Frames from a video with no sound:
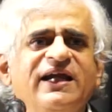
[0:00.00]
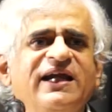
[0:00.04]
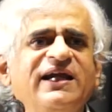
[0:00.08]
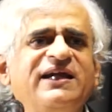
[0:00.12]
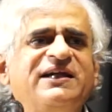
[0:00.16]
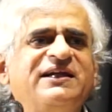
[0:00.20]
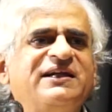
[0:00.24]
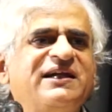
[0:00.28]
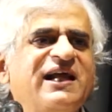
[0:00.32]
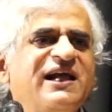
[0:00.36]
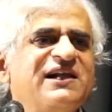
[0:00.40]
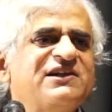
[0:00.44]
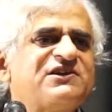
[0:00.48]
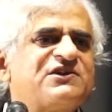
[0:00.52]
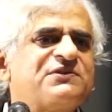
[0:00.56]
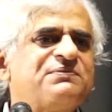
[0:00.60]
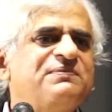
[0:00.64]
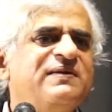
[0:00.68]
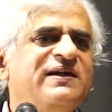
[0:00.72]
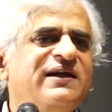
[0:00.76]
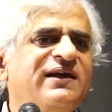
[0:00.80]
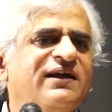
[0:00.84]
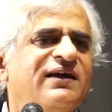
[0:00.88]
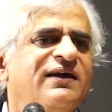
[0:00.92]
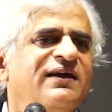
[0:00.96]
it
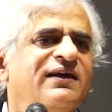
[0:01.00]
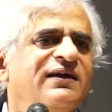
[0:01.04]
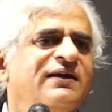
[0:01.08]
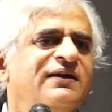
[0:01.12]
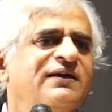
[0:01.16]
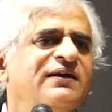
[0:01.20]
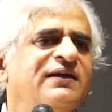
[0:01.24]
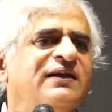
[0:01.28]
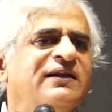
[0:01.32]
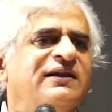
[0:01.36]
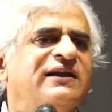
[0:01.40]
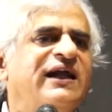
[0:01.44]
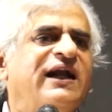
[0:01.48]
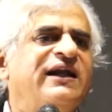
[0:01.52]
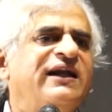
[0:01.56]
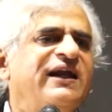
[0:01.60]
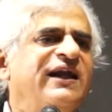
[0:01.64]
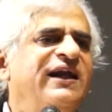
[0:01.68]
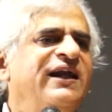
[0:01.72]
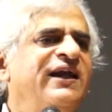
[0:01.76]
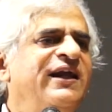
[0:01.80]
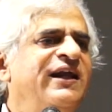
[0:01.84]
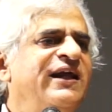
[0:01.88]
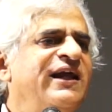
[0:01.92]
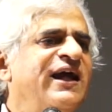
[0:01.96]
tells me
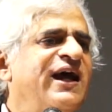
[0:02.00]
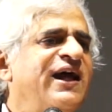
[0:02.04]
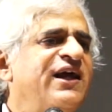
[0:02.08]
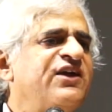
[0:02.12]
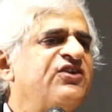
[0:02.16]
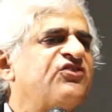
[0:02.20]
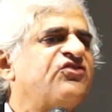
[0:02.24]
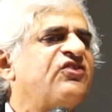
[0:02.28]
that India